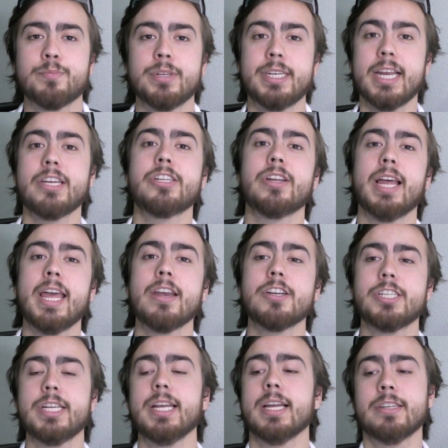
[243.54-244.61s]
potential
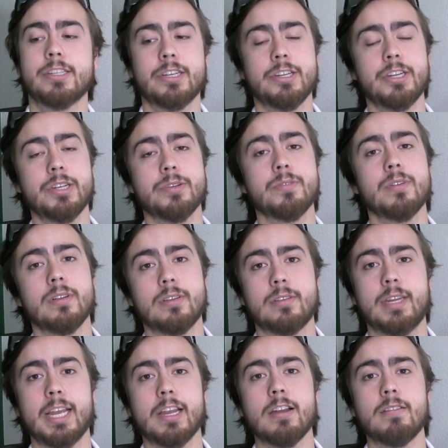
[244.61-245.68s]
energy until you
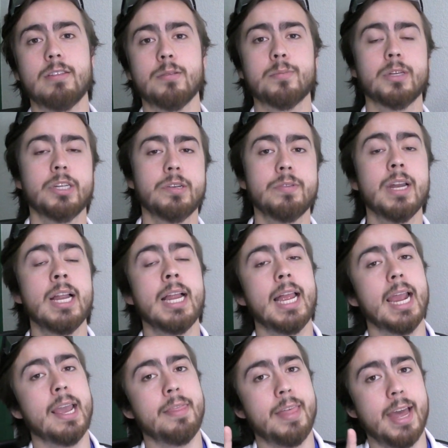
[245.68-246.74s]
let go of the balloon,
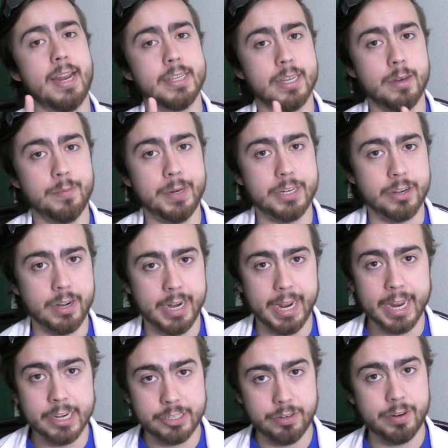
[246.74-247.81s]
and that is going to be
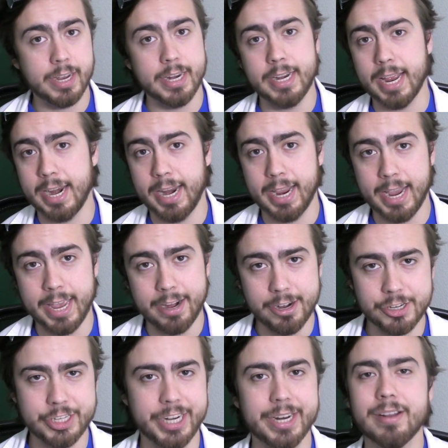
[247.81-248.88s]
turning into kinetic
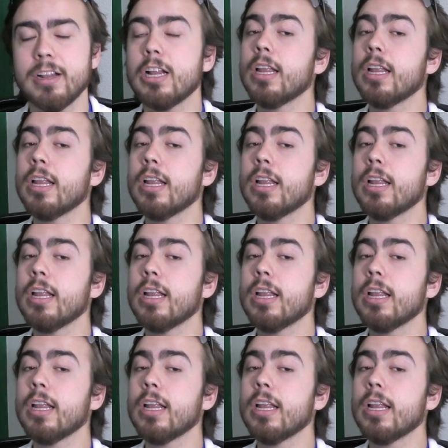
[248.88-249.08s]
energy.